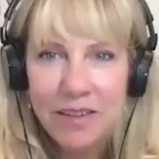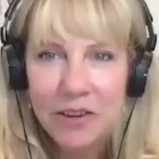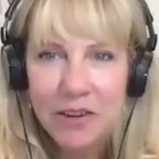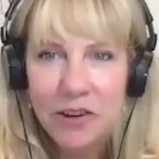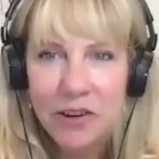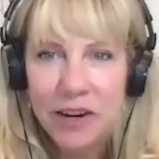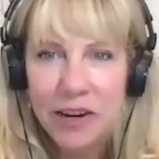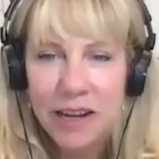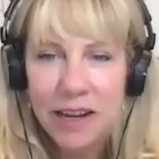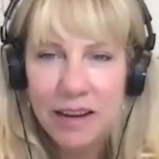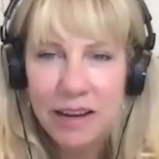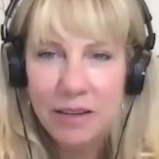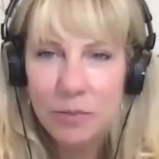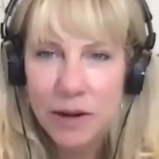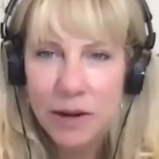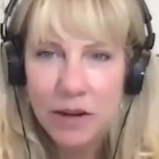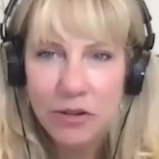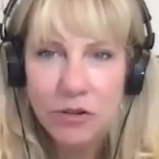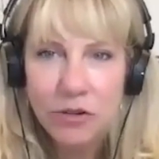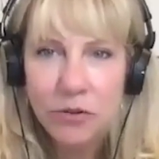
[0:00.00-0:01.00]
So you're going to
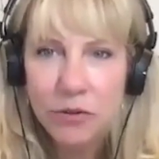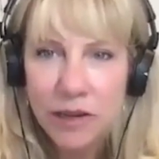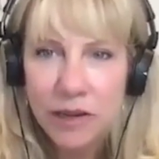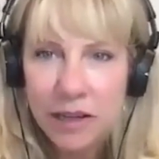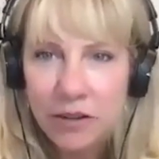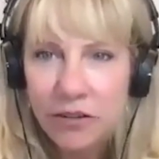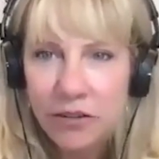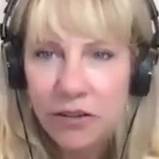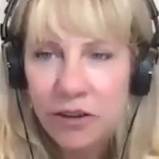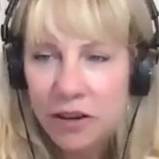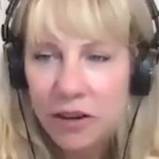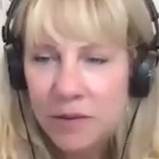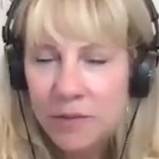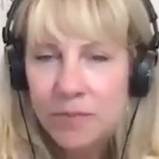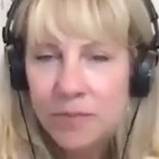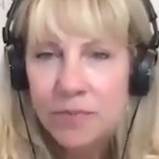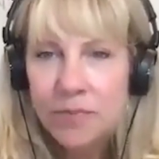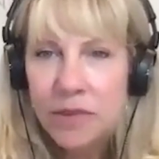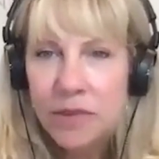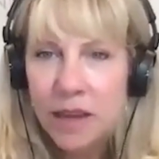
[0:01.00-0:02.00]
expand your reach
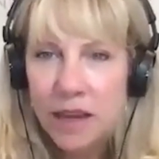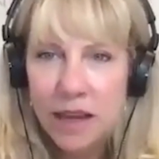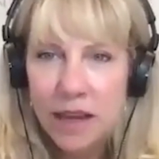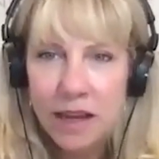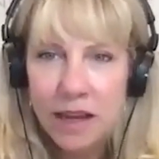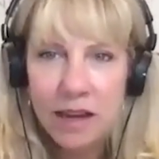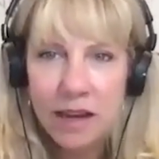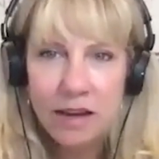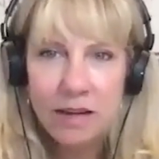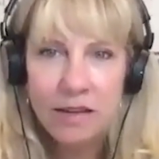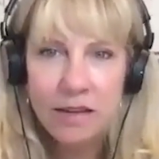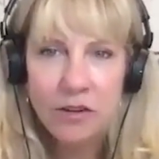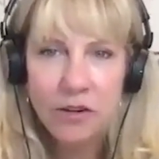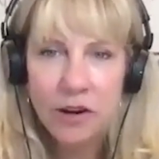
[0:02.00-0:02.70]
and yeah.